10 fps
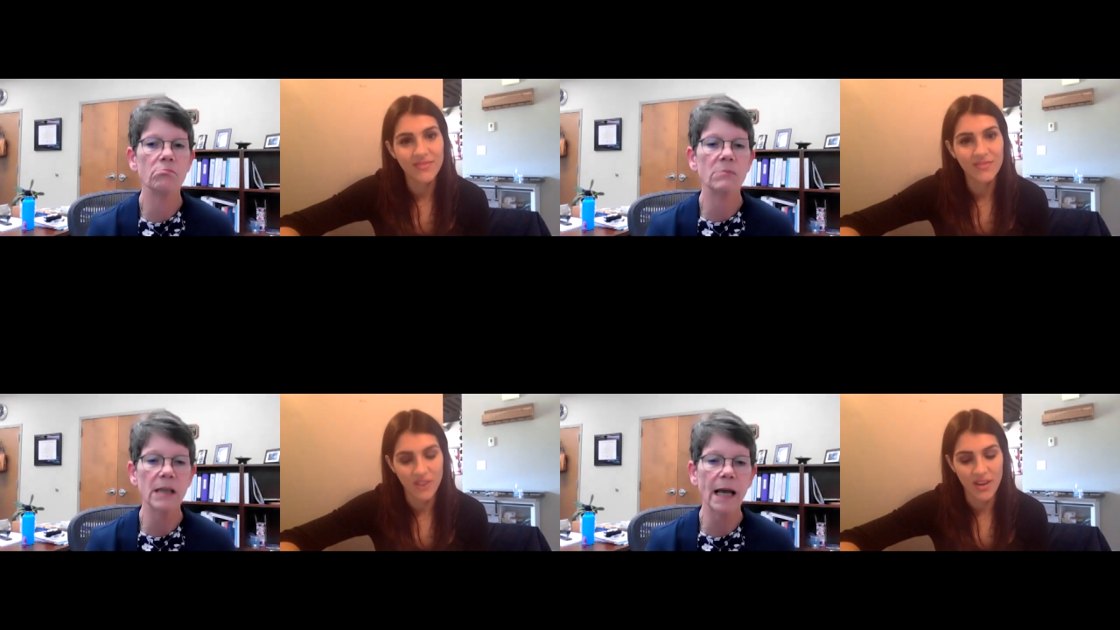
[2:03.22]

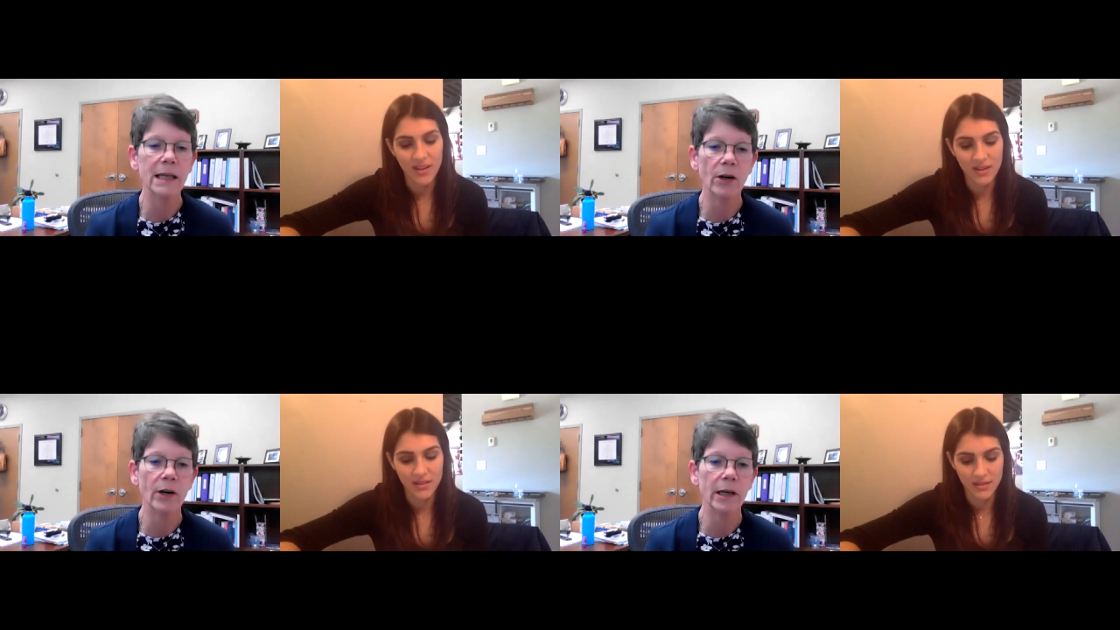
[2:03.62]

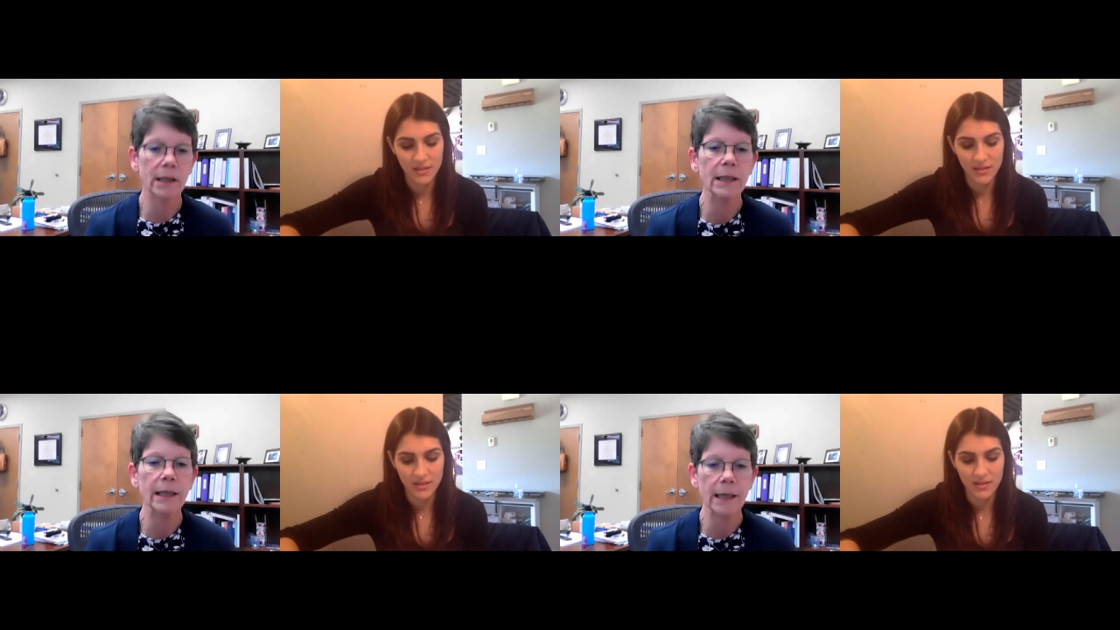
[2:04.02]
Speaker 1: secondary
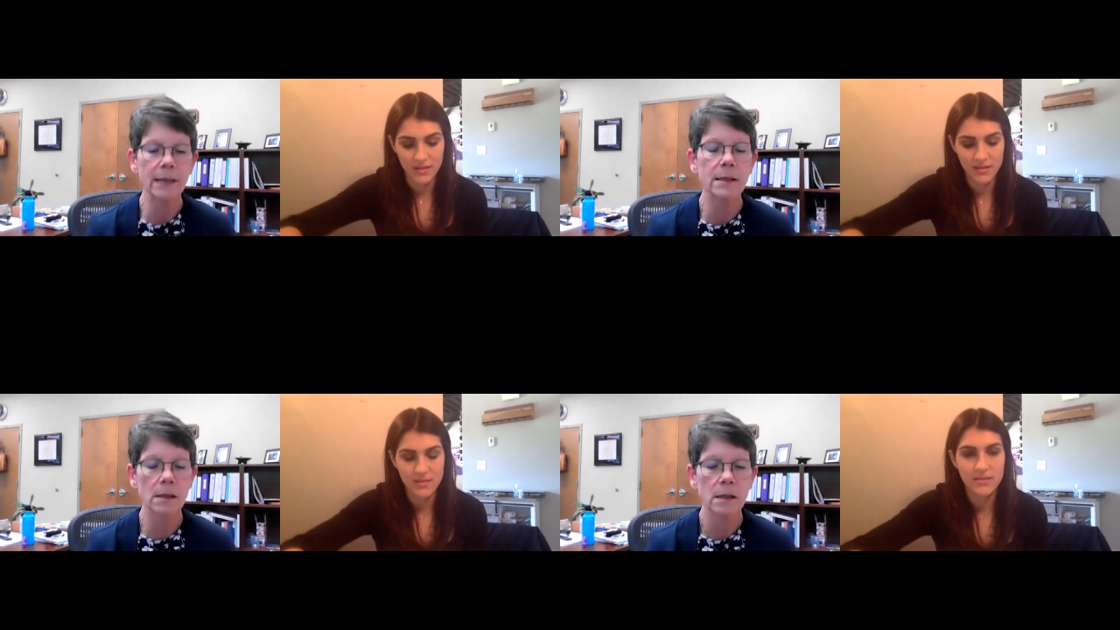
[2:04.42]

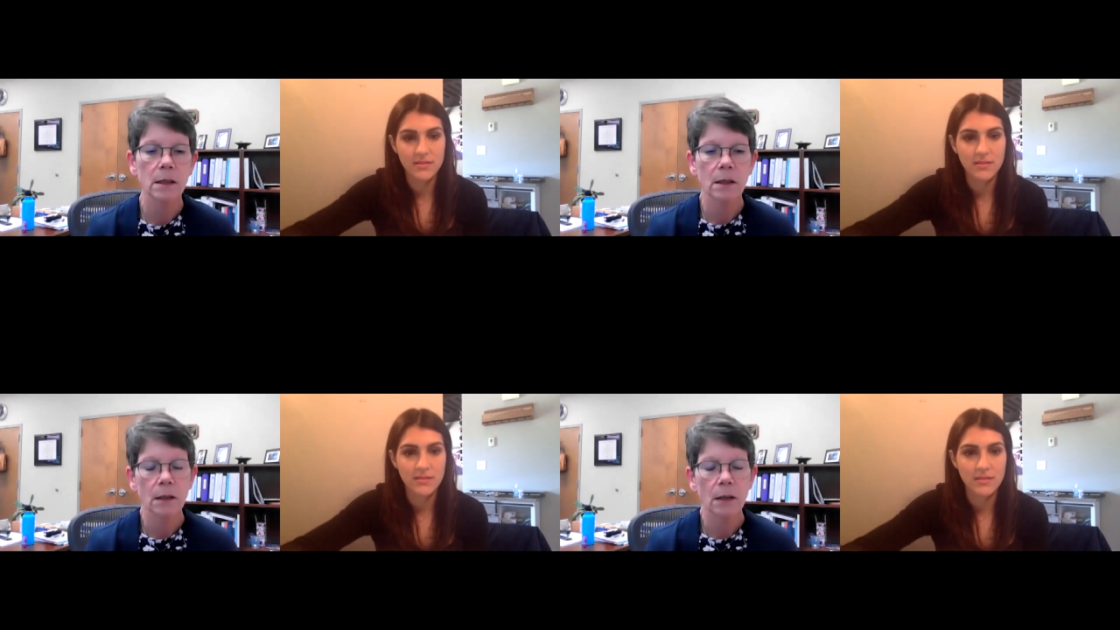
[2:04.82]
clinics
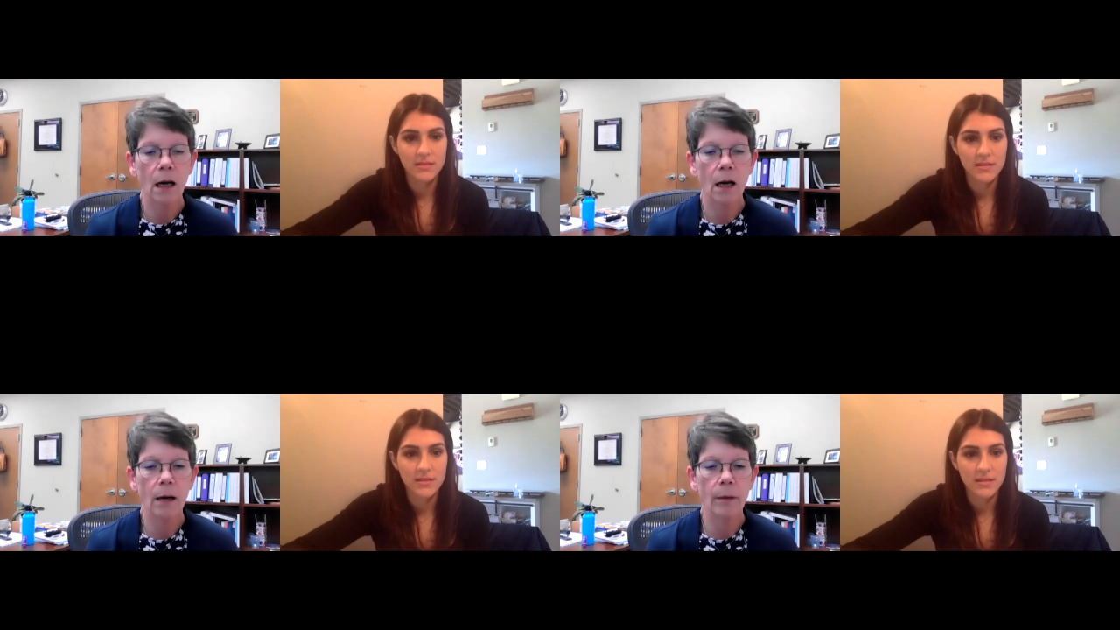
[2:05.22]

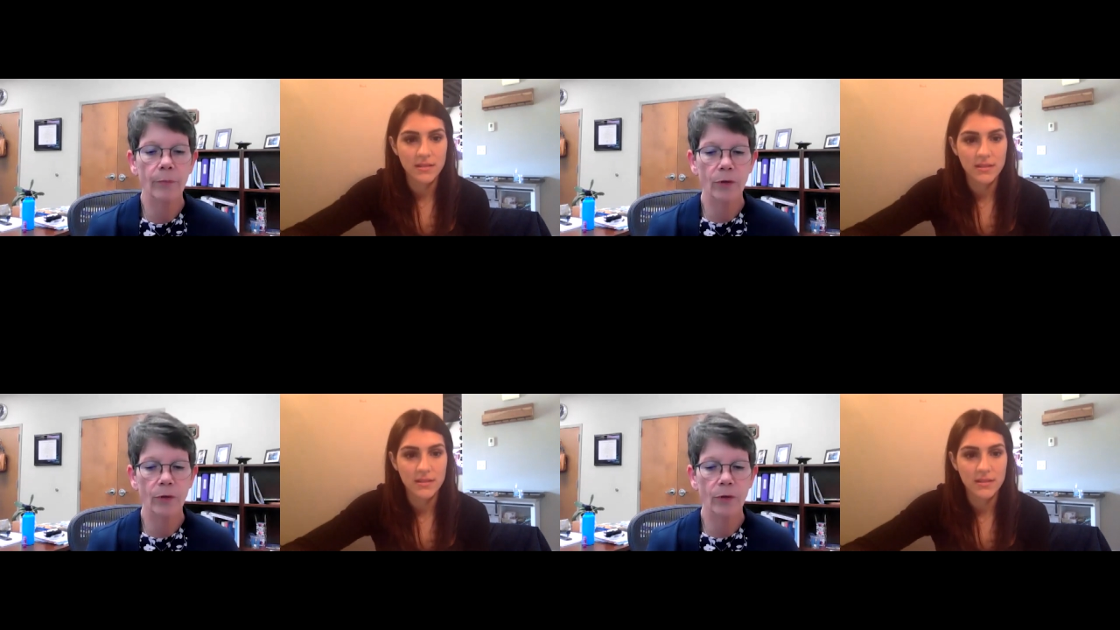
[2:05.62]
um,